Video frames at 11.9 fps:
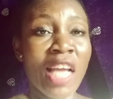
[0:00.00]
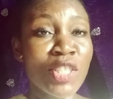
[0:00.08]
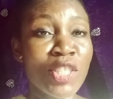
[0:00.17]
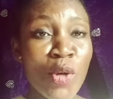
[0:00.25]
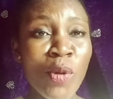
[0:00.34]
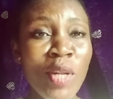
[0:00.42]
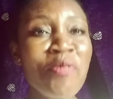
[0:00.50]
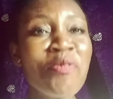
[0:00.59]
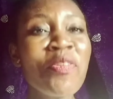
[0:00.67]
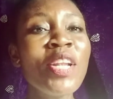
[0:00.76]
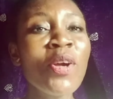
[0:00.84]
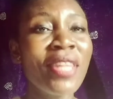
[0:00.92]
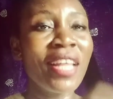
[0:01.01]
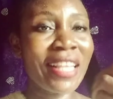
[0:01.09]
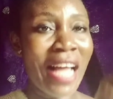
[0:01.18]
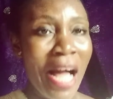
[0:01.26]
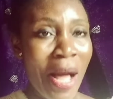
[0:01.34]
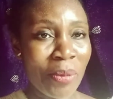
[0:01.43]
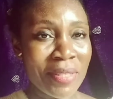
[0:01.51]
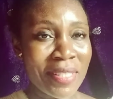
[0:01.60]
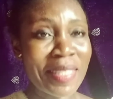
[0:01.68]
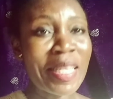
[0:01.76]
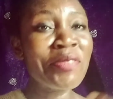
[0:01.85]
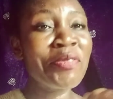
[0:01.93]
The only failure that counts
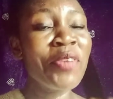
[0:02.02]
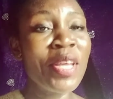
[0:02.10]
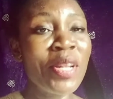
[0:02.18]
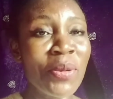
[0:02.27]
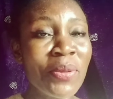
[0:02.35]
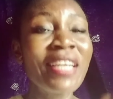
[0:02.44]
is that failure